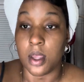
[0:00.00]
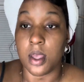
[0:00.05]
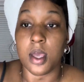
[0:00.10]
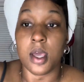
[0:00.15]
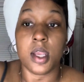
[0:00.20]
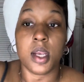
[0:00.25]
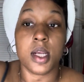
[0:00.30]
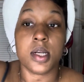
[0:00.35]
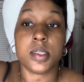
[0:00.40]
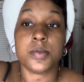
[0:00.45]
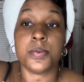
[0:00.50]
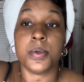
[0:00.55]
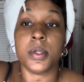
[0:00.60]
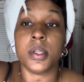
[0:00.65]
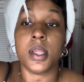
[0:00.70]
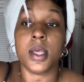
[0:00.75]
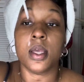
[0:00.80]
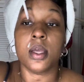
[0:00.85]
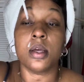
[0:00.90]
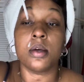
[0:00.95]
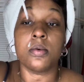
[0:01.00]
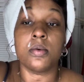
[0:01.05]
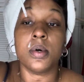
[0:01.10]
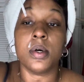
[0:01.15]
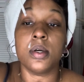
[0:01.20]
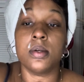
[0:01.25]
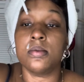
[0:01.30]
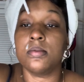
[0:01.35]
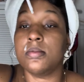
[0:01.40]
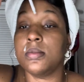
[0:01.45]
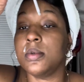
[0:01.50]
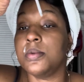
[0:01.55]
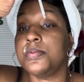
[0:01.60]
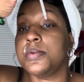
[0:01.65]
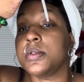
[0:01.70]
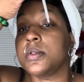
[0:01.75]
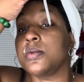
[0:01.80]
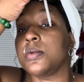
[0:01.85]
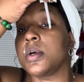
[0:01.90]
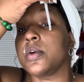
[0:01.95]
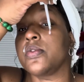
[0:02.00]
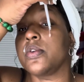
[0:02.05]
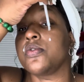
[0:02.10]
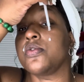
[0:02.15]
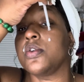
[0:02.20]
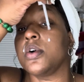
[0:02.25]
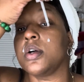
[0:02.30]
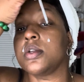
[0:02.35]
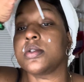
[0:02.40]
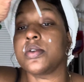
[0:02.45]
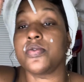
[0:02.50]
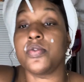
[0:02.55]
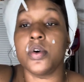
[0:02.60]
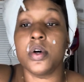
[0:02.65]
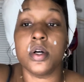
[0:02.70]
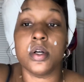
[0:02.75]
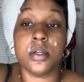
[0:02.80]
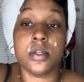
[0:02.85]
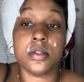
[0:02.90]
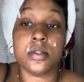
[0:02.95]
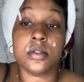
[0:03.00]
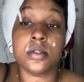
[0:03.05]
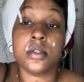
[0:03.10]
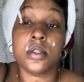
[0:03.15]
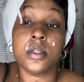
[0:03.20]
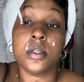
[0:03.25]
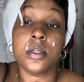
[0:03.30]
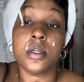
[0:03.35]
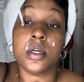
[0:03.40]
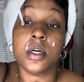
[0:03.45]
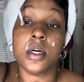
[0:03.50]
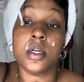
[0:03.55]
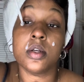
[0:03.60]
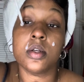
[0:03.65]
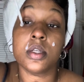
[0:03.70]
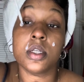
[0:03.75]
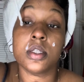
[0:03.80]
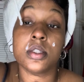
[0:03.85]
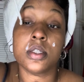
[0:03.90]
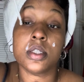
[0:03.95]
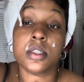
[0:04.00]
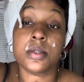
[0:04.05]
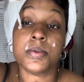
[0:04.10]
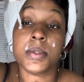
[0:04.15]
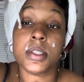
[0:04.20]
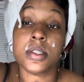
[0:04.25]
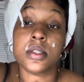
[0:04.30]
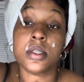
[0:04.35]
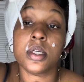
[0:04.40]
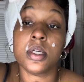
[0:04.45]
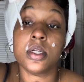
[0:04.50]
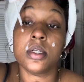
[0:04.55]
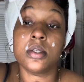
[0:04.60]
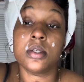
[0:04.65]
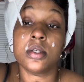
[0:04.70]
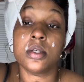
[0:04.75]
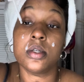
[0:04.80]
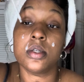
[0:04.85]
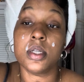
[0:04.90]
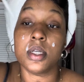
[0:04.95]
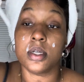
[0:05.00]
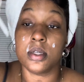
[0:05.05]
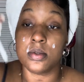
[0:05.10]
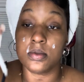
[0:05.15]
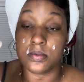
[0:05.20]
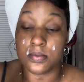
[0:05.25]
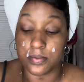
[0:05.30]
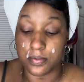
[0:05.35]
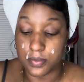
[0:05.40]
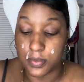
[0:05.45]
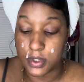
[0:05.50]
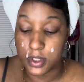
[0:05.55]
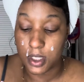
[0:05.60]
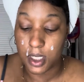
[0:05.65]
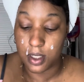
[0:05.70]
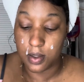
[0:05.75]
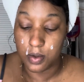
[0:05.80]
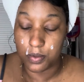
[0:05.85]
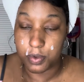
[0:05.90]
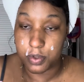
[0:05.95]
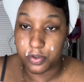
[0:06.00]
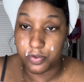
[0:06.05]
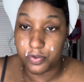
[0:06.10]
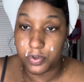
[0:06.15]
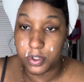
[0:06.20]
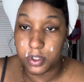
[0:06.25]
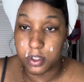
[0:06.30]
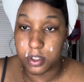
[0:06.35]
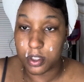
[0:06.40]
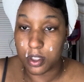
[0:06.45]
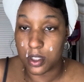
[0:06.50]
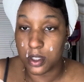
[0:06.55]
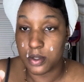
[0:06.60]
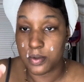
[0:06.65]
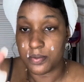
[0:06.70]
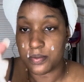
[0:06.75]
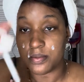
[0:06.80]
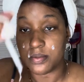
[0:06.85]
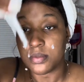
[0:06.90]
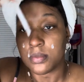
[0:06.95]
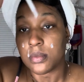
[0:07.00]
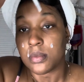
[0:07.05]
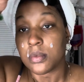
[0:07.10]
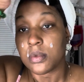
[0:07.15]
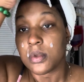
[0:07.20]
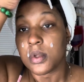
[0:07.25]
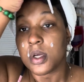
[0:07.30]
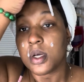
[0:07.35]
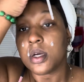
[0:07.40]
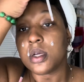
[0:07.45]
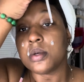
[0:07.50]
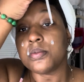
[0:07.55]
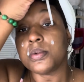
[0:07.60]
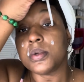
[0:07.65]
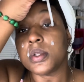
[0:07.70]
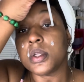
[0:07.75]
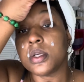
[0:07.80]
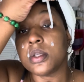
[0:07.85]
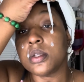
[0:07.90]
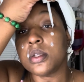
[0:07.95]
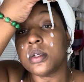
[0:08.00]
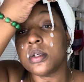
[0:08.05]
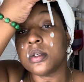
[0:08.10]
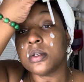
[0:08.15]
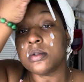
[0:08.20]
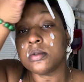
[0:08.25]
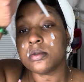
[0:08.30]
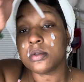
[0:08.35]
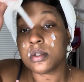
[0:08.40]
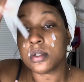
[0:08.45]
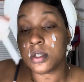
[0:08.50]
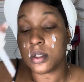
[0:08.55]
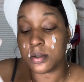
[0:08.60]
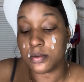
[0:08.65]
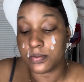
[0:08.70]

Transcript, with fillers: and I just put like one, oops, wherever it falls, it falls. I don't let it touch my skin, go down. Kind of was finishing. I put that there, good.